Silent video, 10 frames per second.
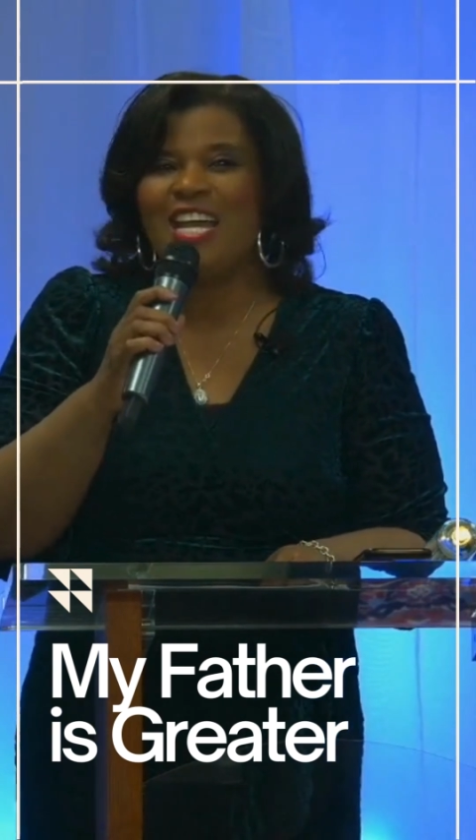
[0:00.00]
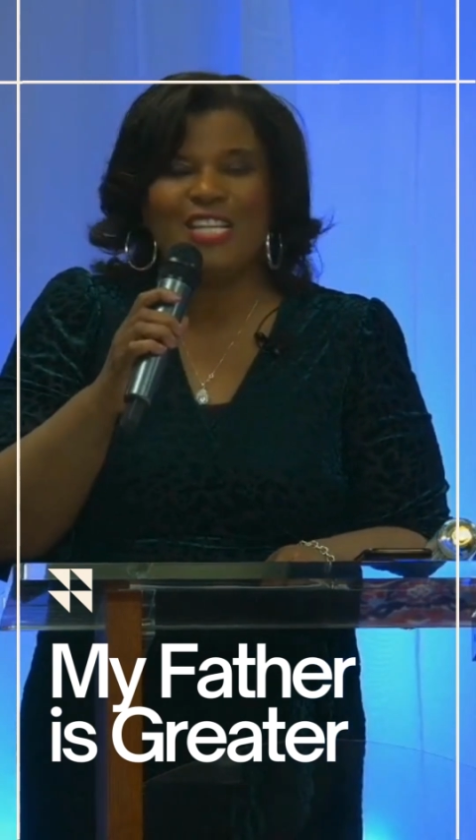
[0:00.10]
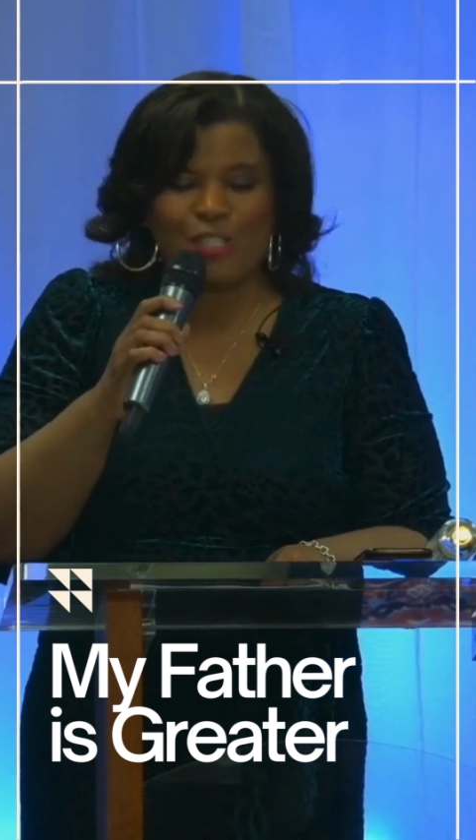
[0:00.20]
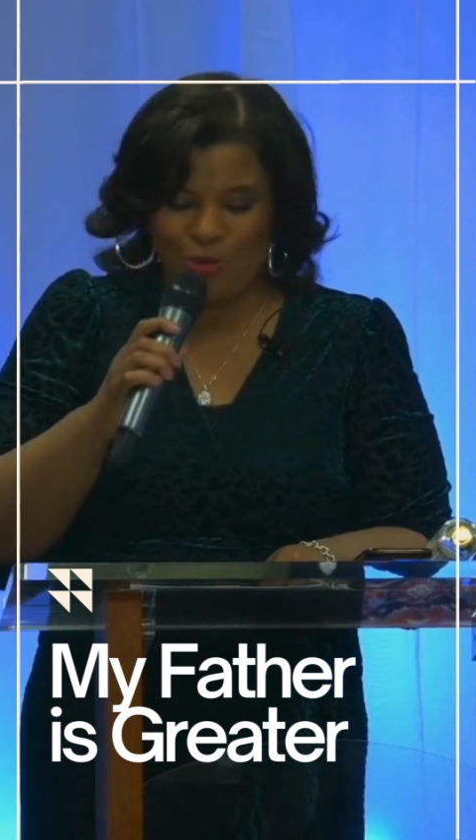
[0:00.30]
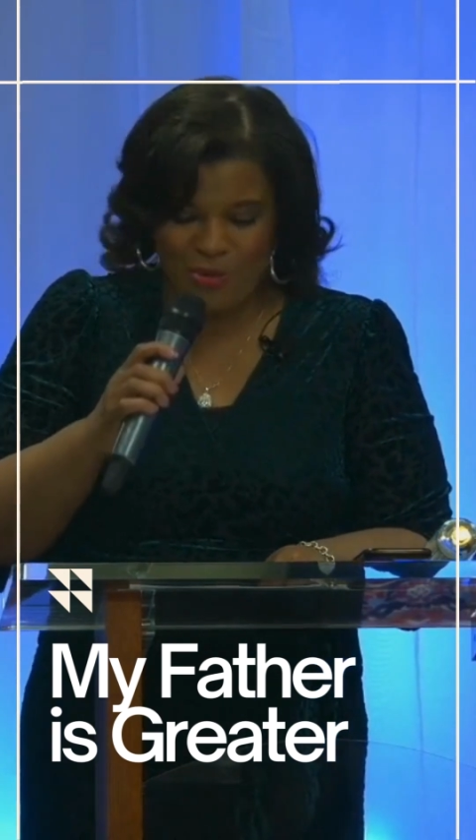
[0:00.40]

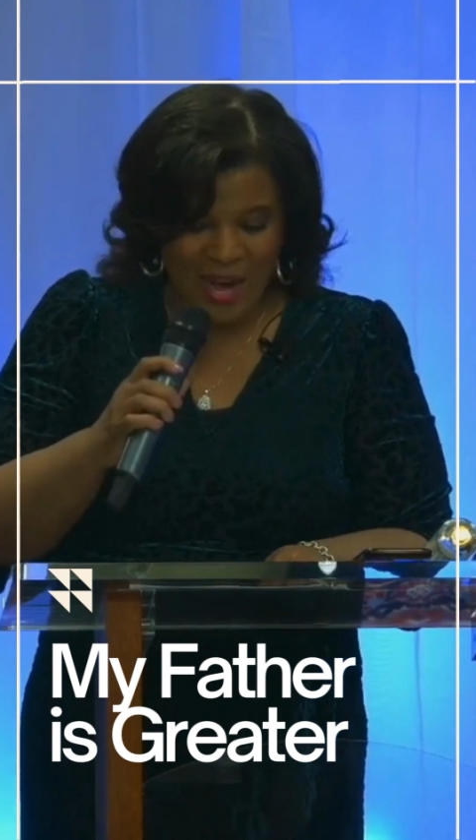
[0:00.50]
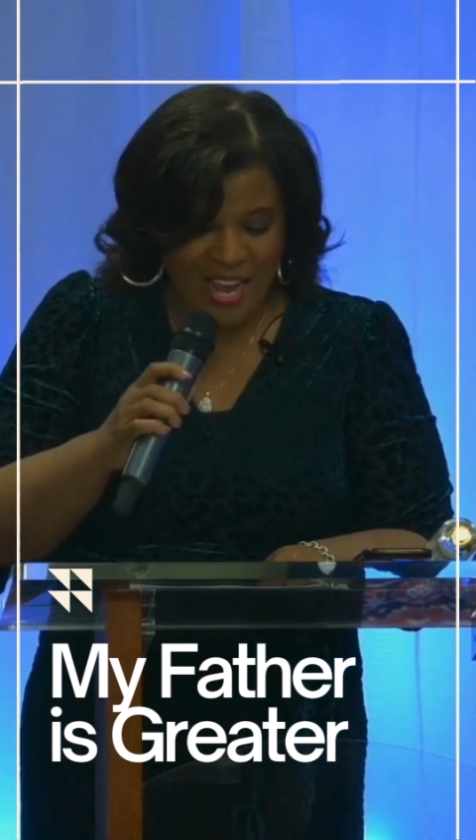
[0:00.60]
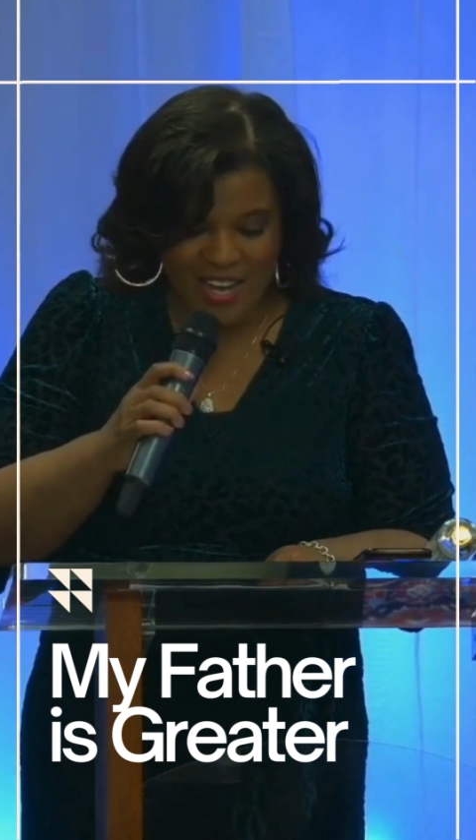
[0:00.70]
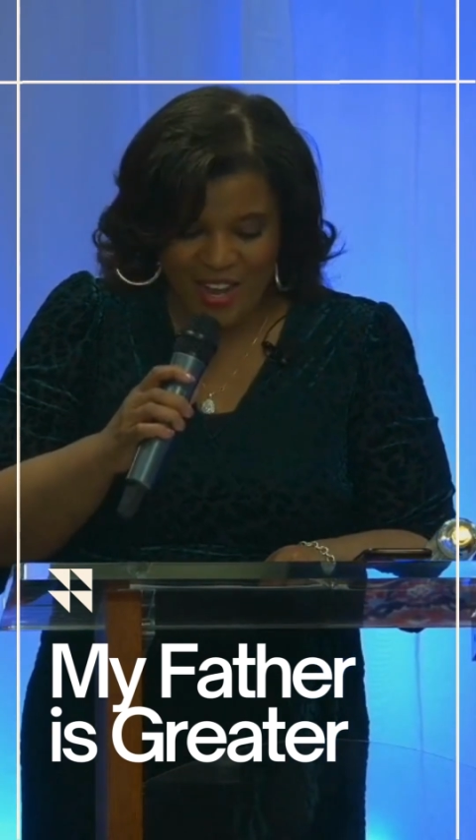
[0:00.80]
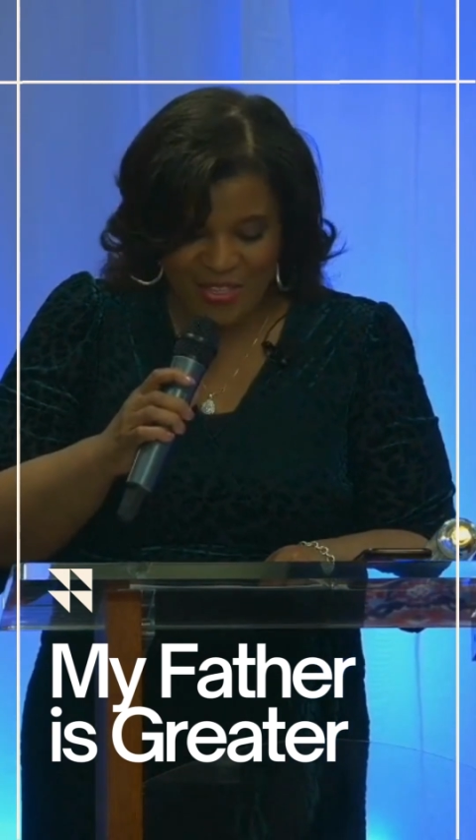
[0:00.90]
is
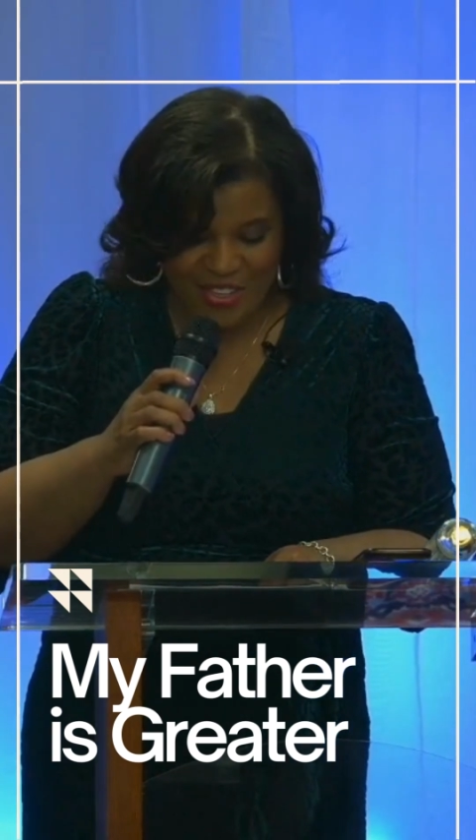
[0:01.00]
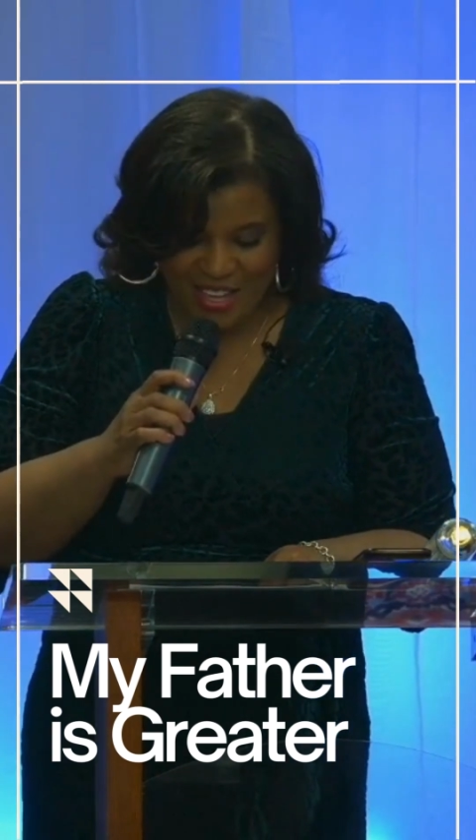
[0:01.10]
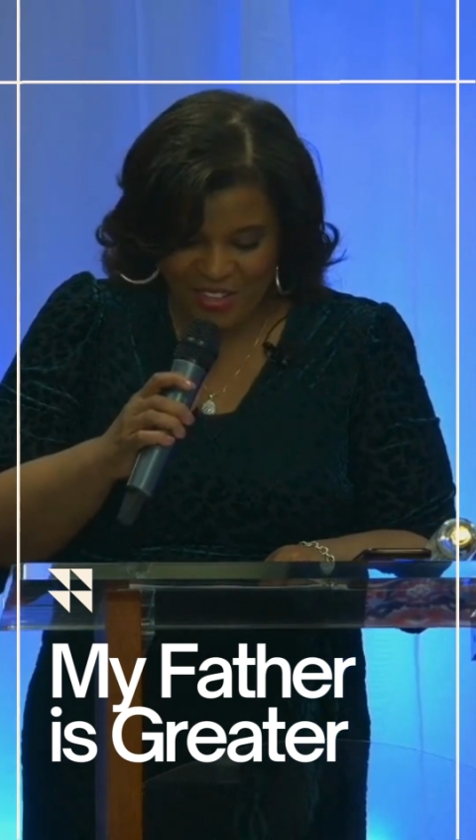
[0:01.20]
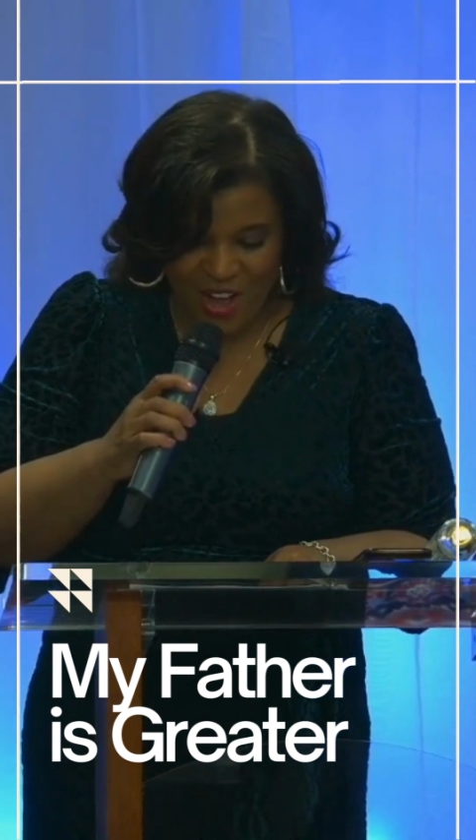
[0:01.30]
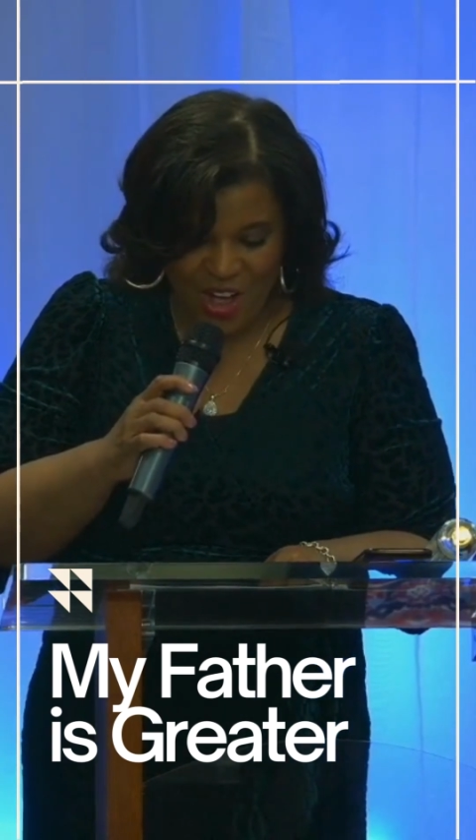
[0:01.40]
greater
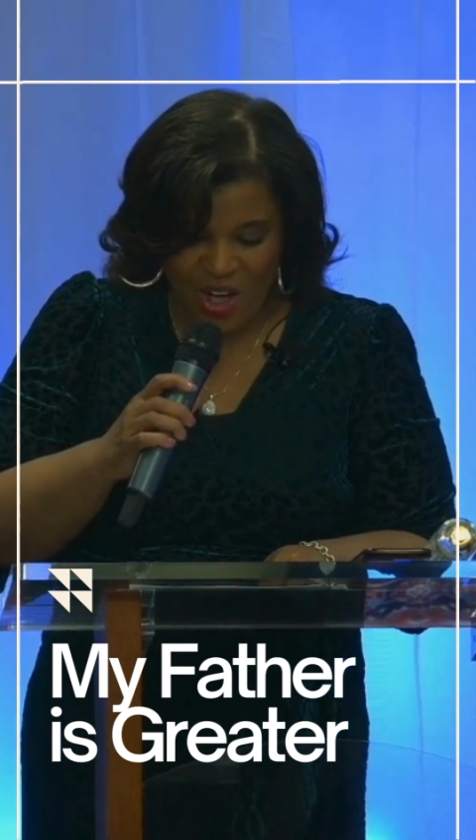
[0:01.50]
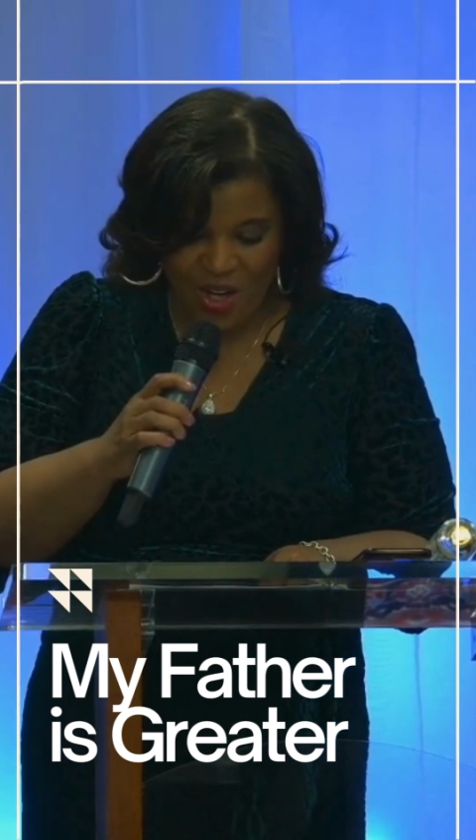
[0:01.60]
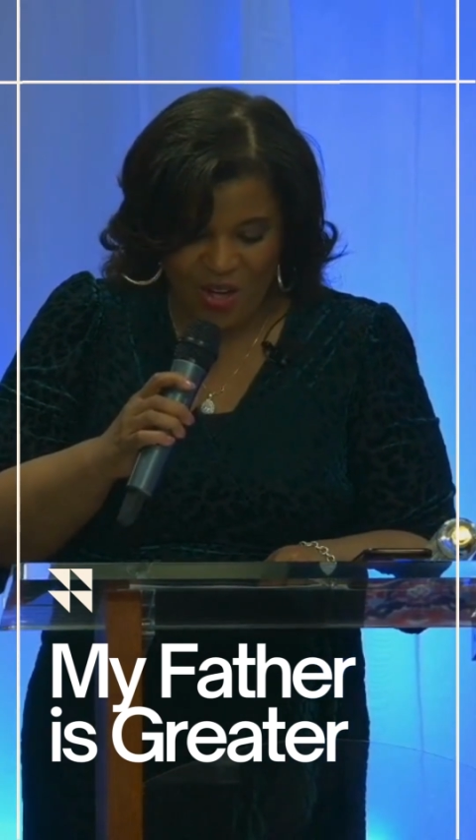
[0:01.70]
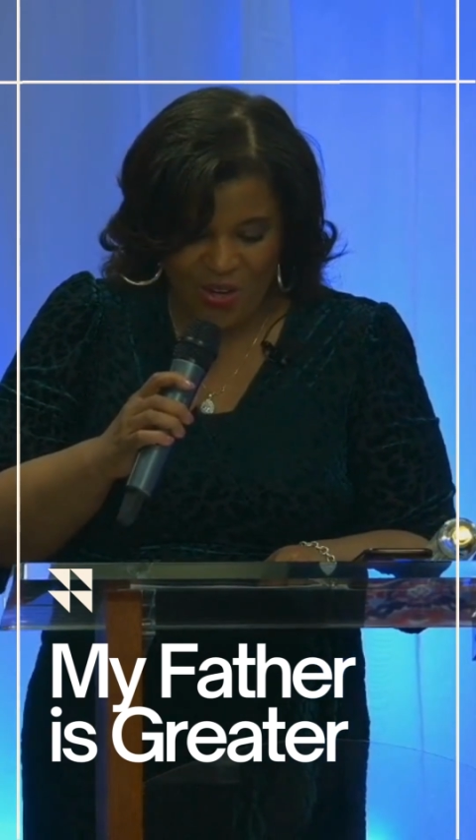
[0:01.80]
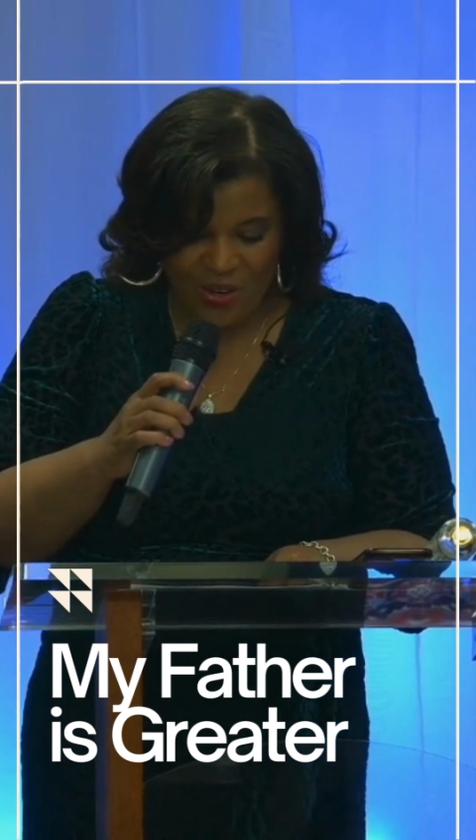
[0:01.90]
than
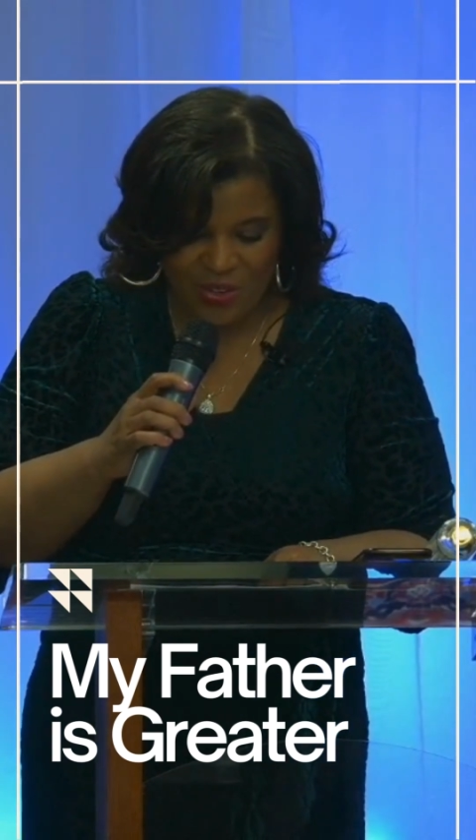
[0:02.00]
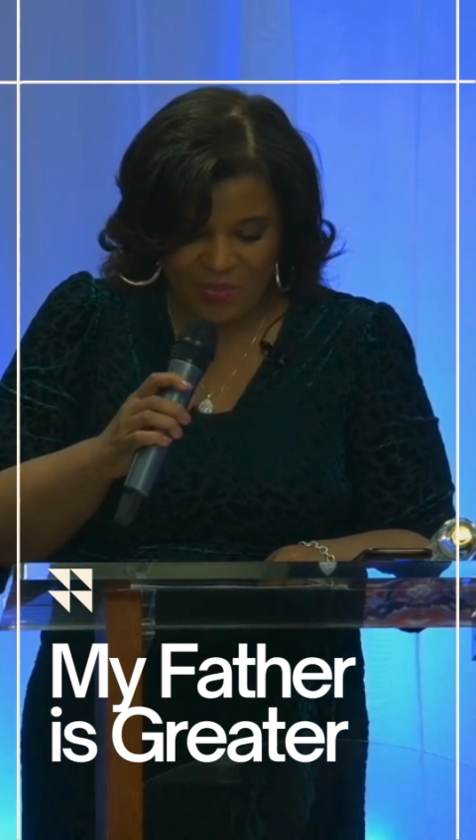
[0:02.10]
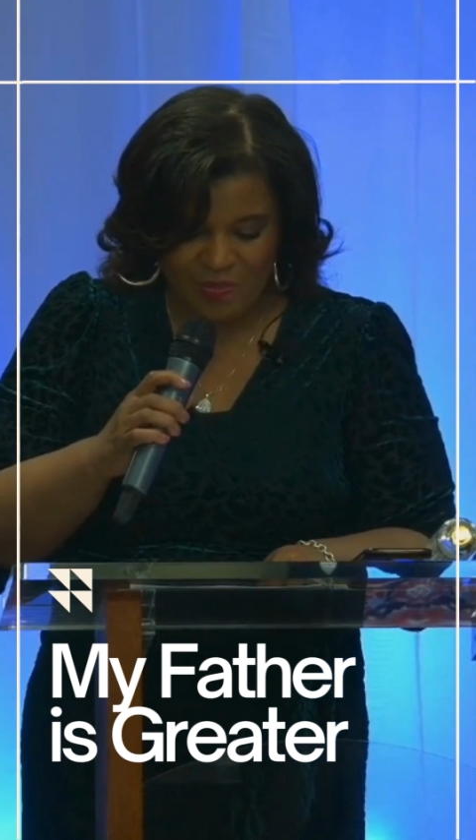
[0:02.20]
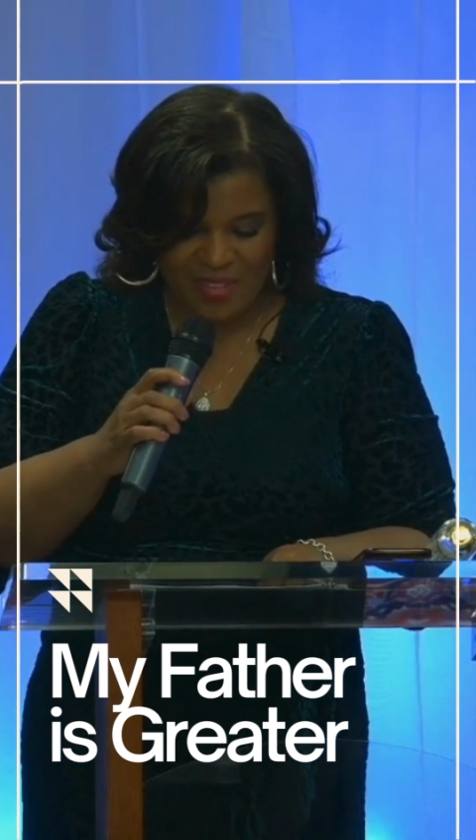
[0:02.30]
all.